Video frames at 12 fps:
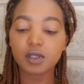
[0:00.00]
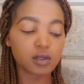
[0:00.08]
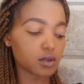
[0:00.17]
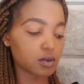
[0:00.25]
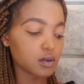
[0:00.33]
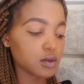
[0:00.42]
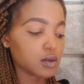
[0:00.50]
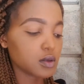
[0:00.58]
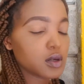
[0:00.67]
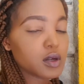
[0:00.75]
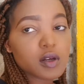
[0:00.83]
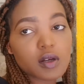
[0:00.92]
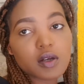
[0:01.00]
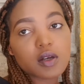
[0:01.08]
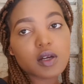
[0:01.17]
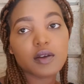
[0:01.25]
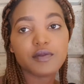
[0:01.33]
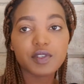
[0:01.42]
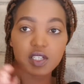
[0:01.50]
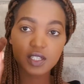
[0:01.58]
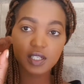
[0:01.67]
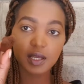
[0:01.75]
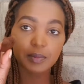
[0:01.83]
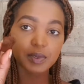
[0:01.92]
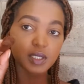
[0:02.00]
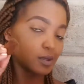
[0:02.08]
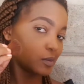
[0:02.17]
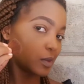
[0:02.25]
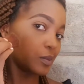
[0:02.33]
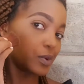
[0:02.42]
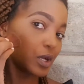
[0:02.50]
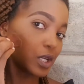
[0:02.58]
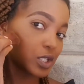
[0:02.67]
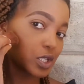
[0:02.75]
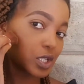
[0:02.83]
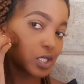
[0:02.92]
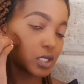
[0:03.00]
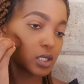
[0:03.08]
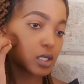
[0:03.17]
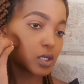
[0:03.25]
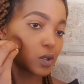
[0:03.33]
So I've just tapped in my brush and